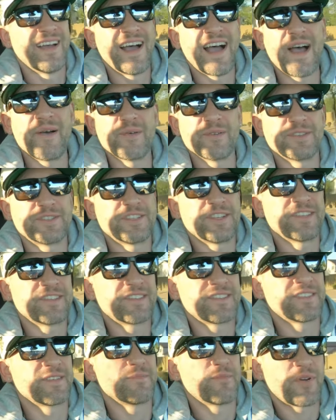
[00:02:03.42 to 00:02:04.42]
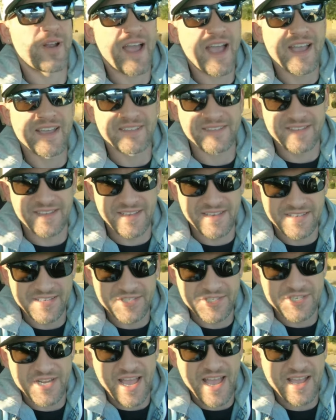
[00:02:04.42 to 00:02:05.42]
I was just surprised and
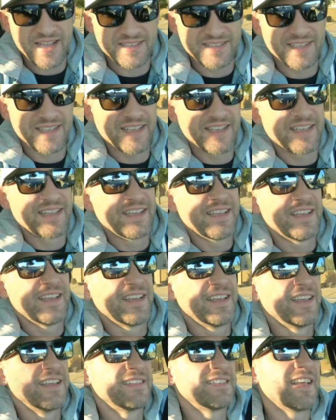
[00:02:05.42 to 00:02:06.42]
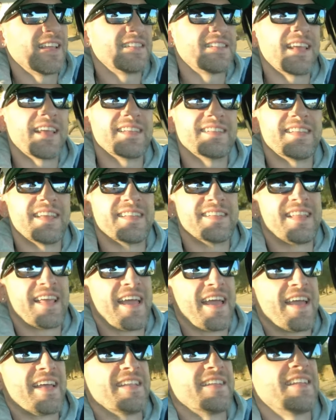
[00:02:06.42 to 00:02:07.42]
shocked that they did
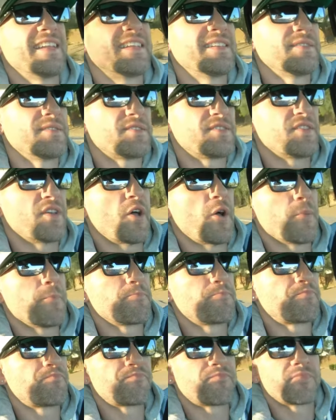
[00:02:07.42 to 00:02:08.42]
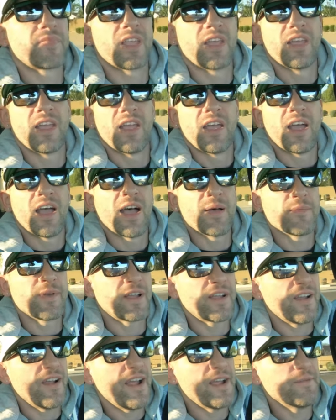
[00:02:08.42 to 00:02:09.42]
that. So I'm
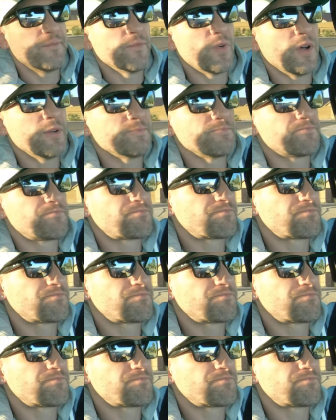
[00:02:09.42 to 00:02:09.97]
like, all right, well,